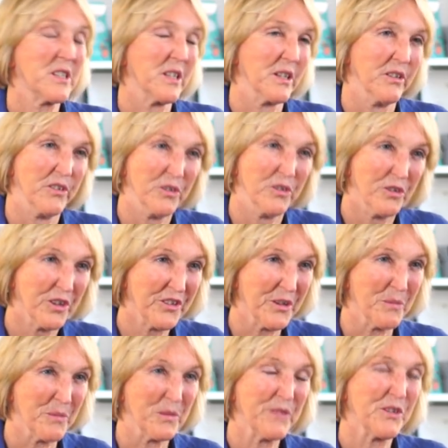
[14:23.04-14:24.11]
ignore
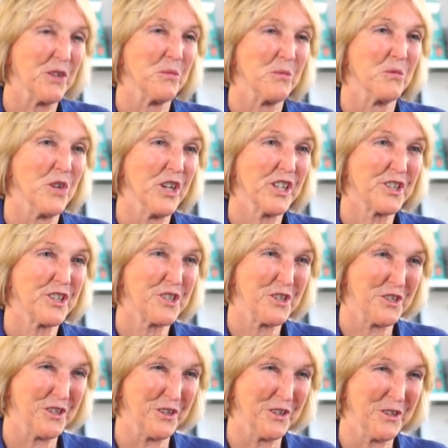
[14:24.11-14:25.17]
them, we've got work to
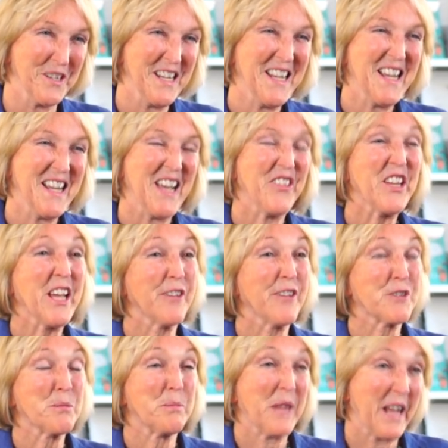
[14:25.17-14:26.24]
do, and they have
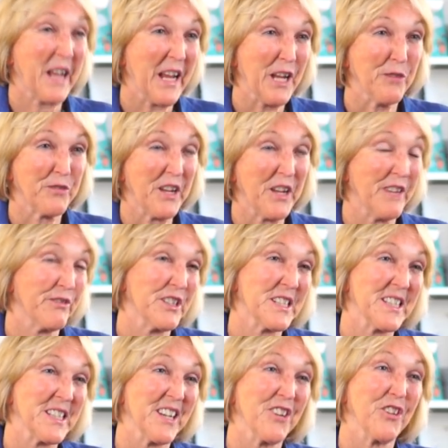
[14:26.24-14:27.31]
to pay for every
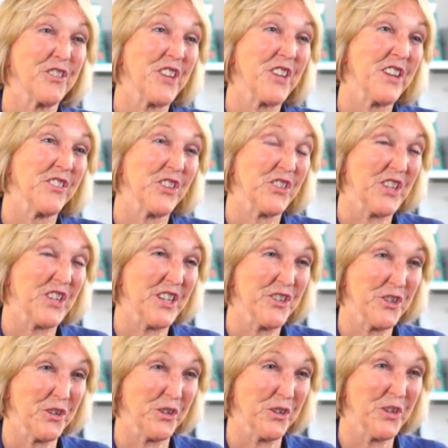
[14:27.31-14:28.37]
single thing that they
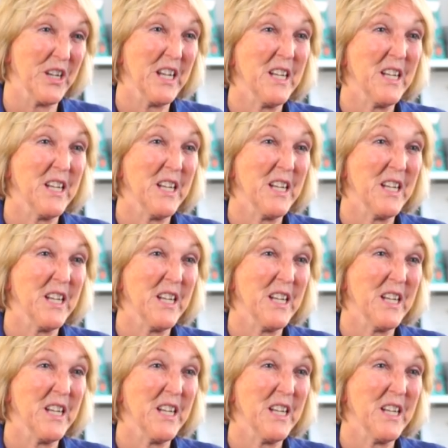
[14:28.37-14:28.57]
do.